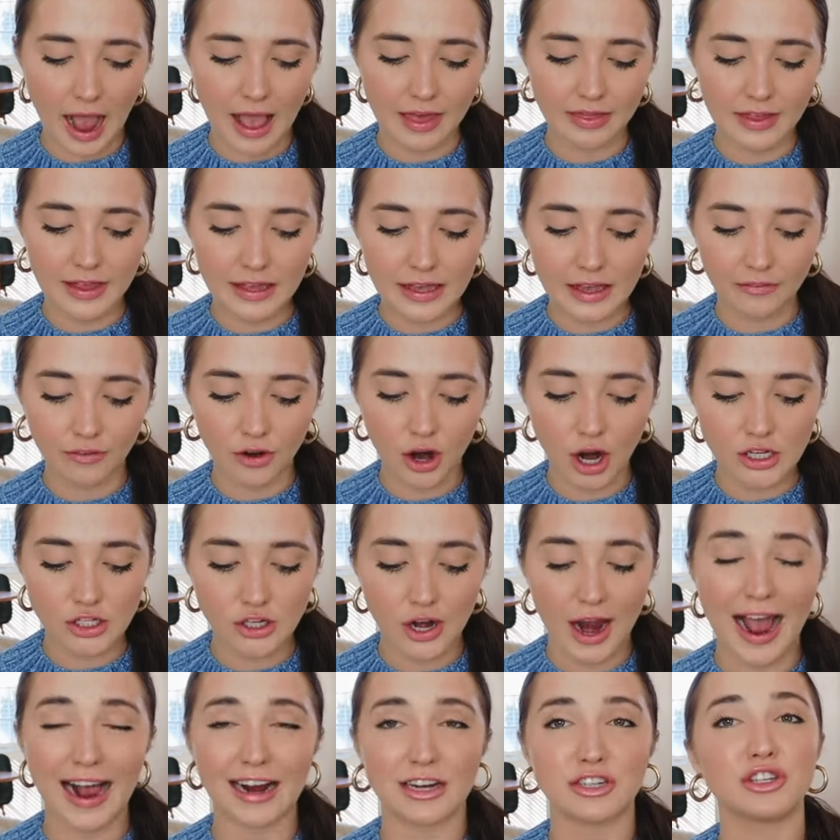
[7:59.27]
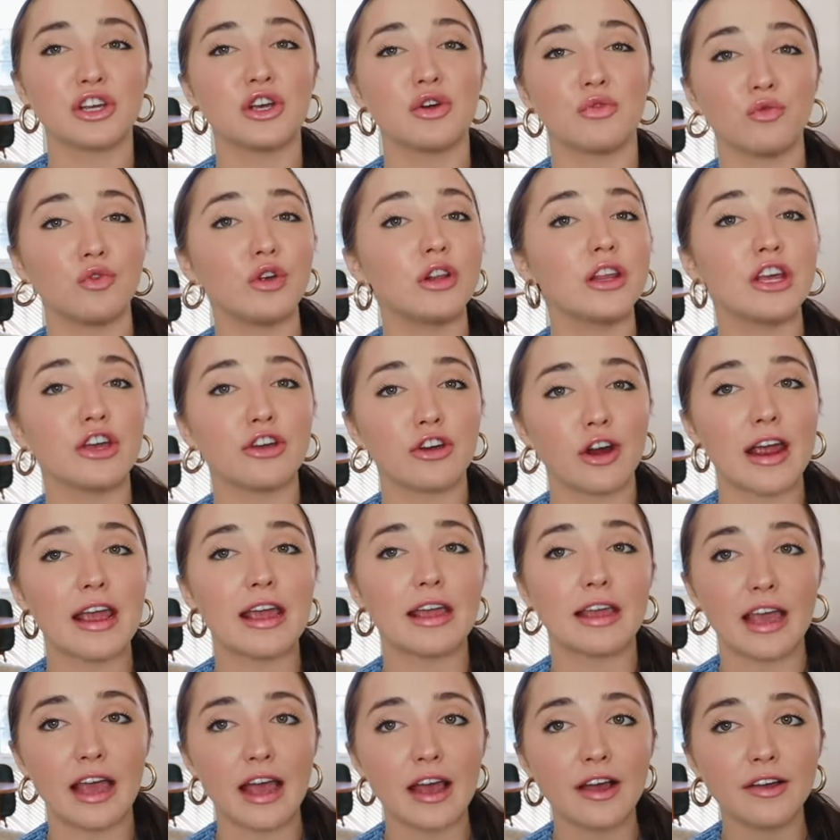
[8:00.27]
I think gift cards are actually a really
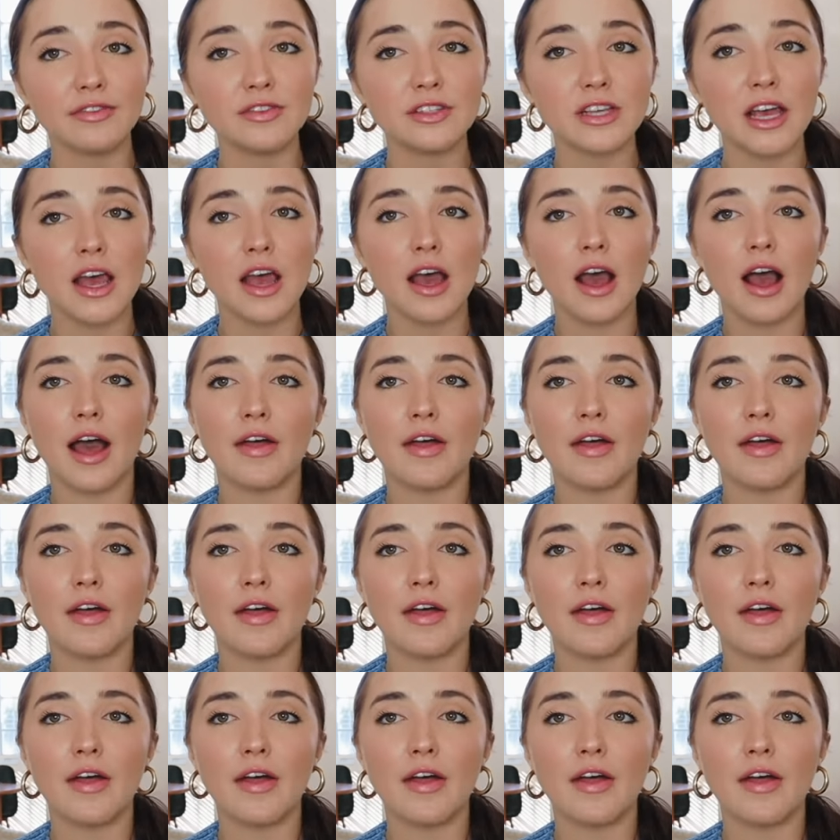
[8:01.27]
great gift.